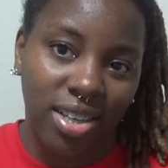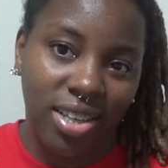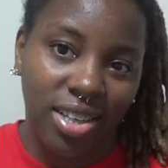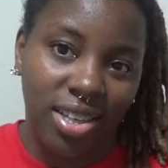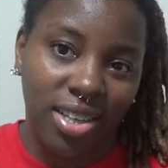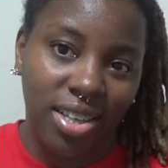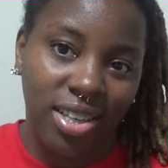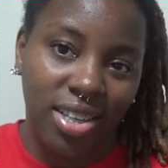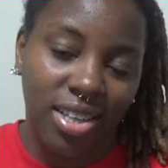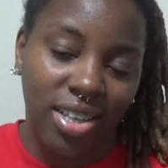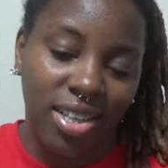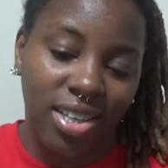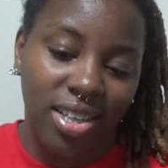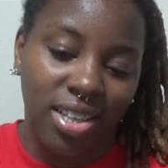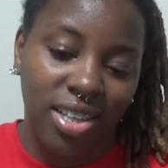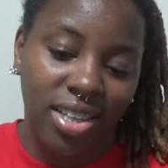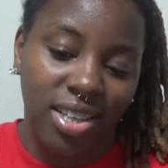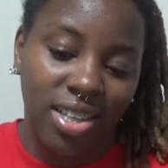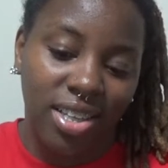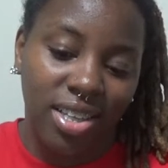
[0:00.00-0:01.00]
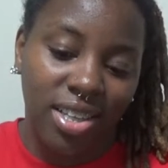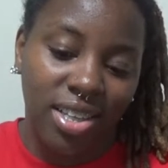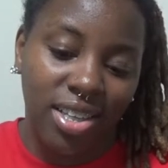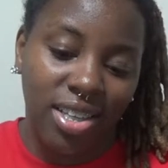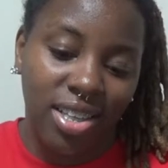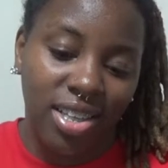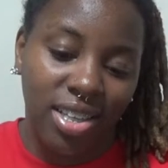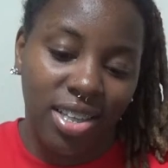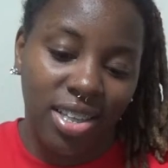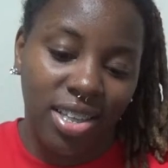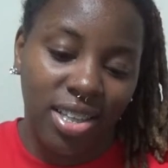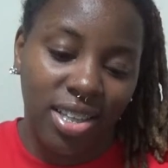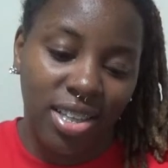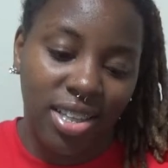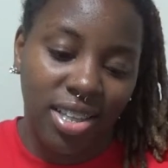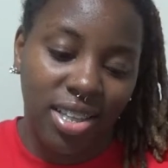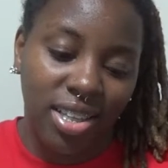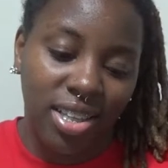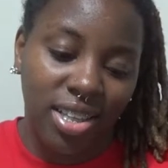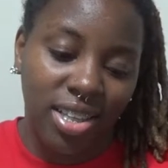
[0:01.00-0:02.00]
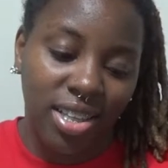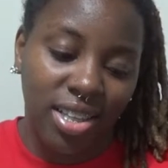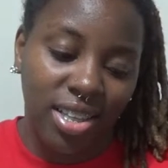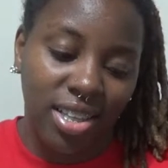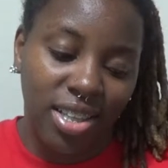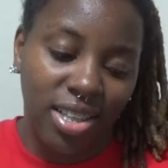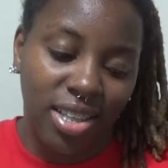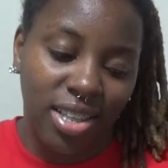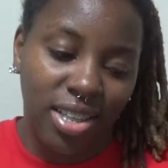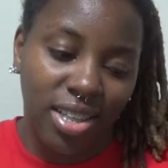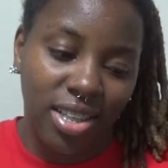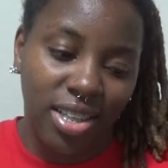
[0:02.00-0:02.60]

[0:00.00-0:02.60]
Nobody speaks.